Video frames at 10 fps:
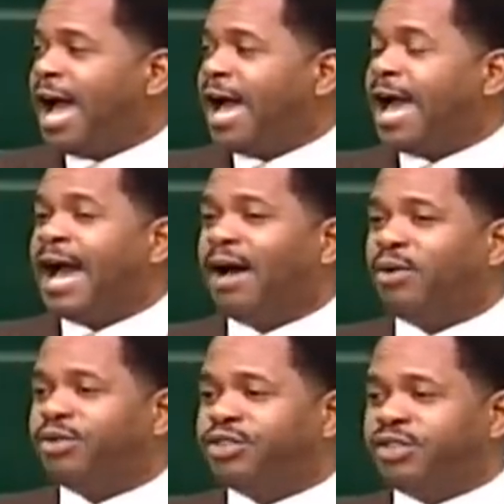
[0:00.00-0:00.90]
our
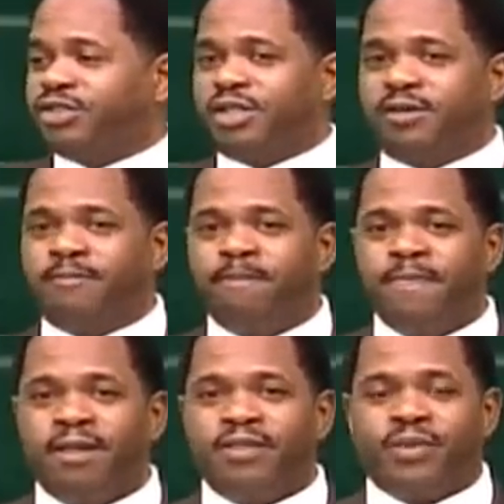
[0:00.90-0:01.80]
houses and
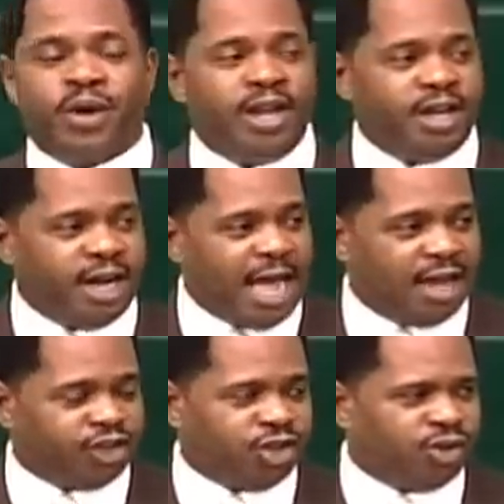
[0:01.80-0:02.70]
threatening
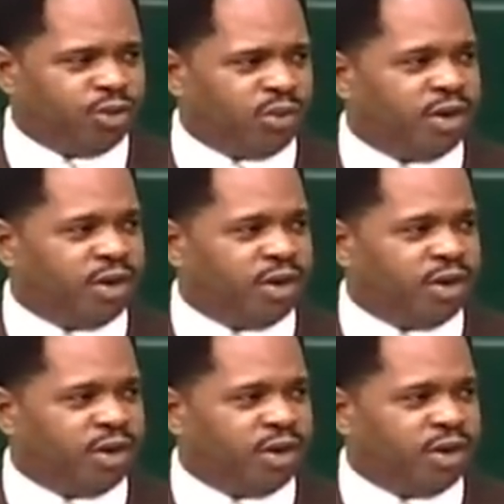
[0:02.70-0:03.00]
our children?